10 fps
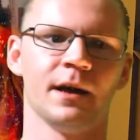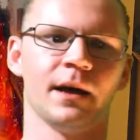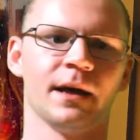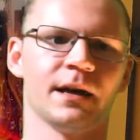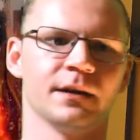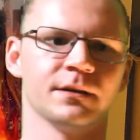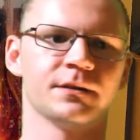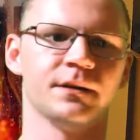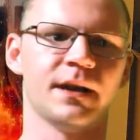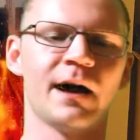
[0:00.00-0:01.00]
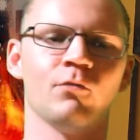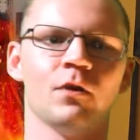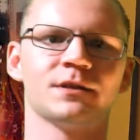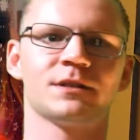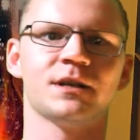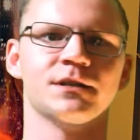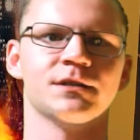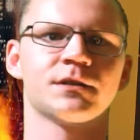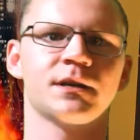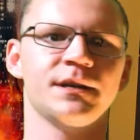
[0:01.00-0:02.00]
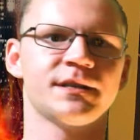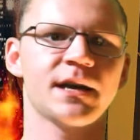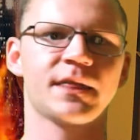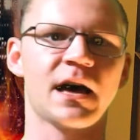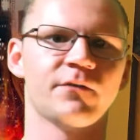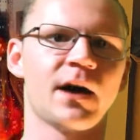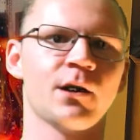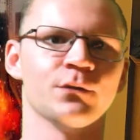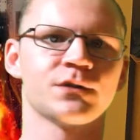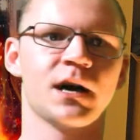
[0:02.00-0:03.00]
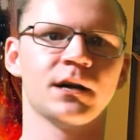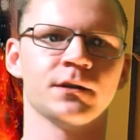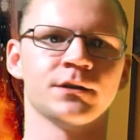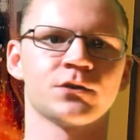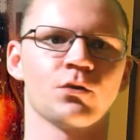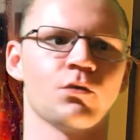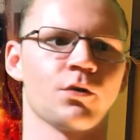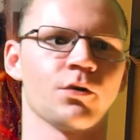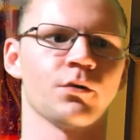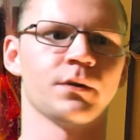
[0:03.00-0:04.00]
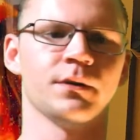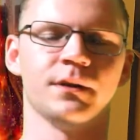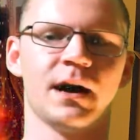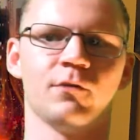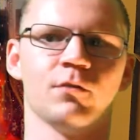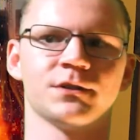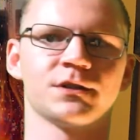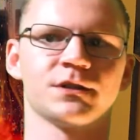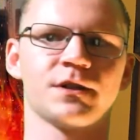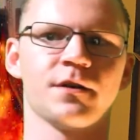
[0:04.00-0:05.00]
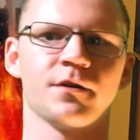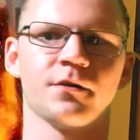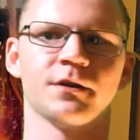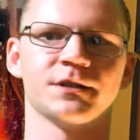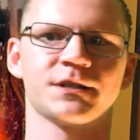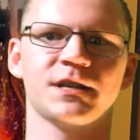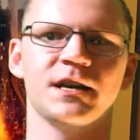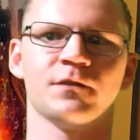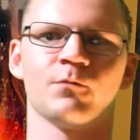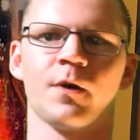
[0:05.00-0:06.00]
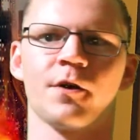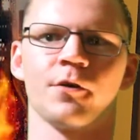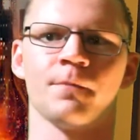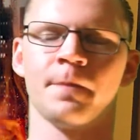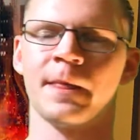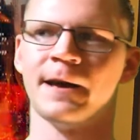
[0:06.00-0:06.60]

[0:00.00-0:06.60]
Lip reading: And not once does he take that vow of silence, or not once is there a scene where